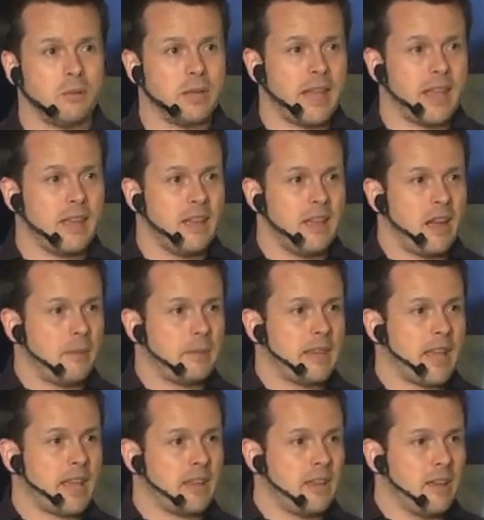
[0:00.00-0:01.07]
When they, I mean,
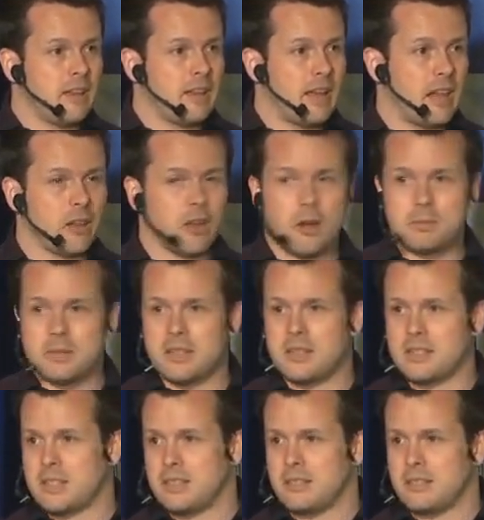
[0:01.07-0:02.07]
they helicopters